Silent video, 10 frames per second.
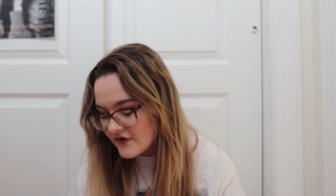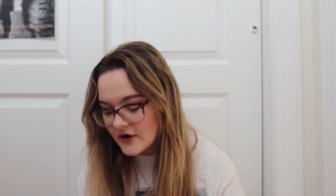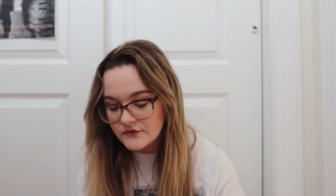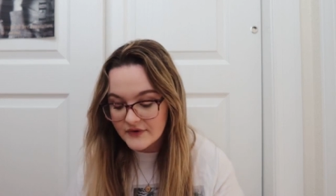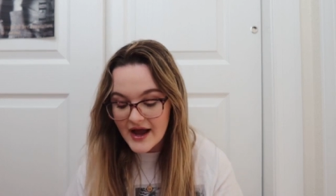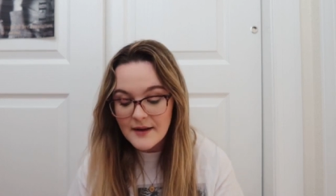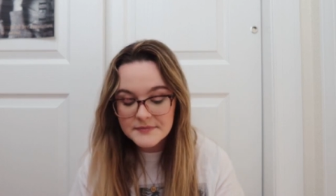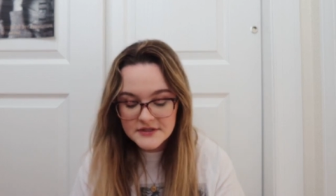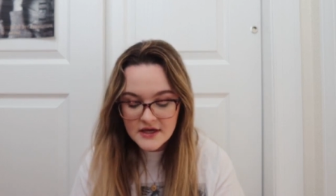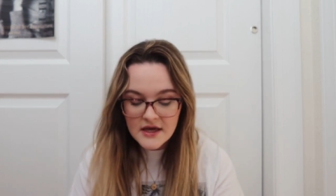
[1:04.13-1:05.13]
on
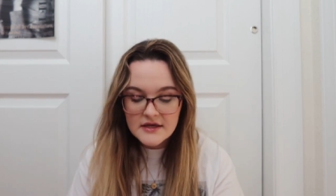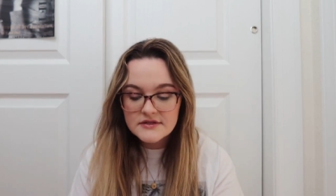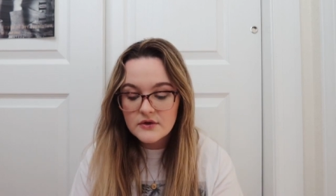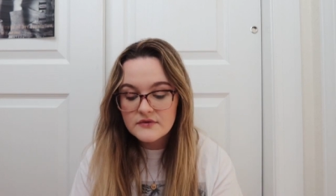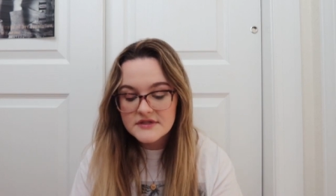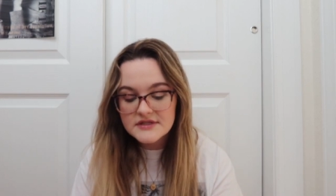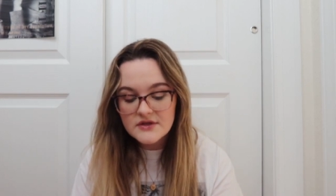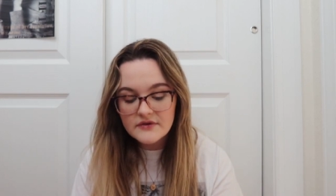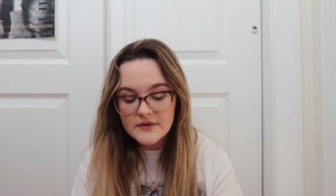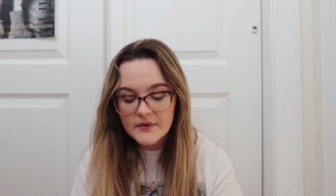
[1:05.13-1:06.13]
wrapped. So this is the
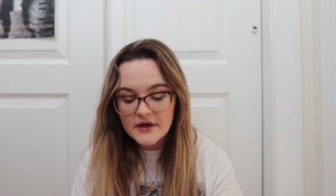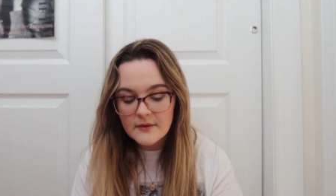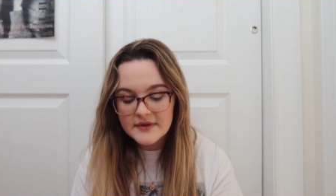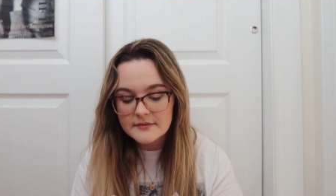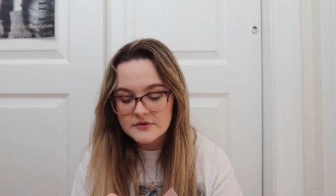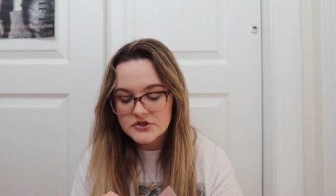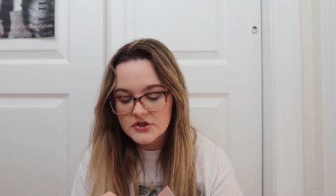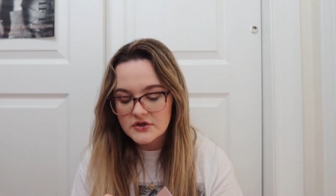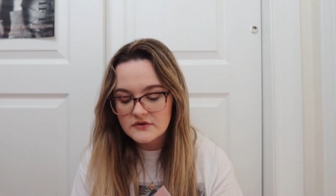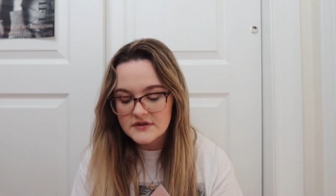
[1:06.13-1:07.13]
only one I'll be able to show
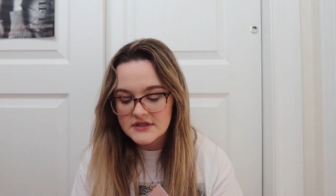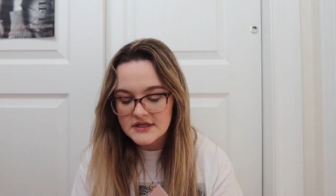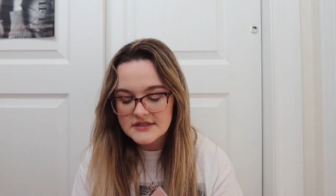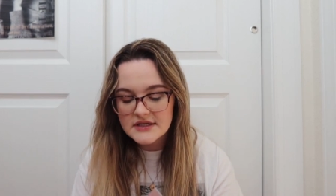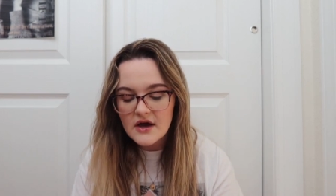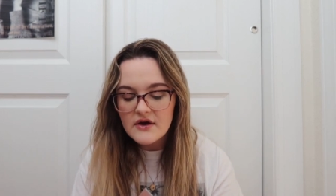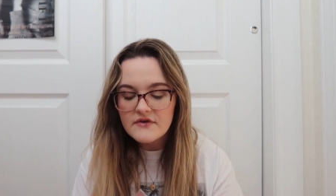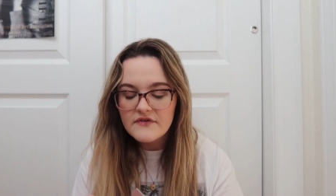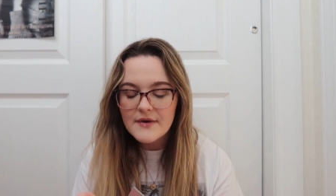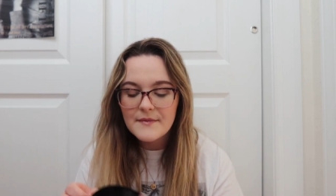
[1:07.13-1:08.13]
you the disc
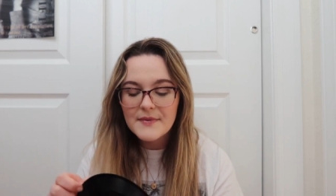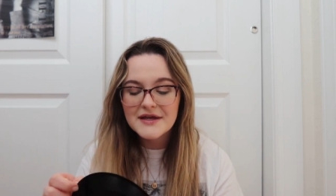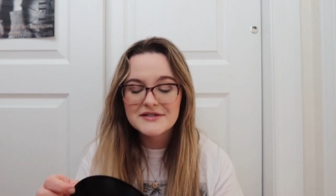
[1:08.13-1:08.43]
of. It's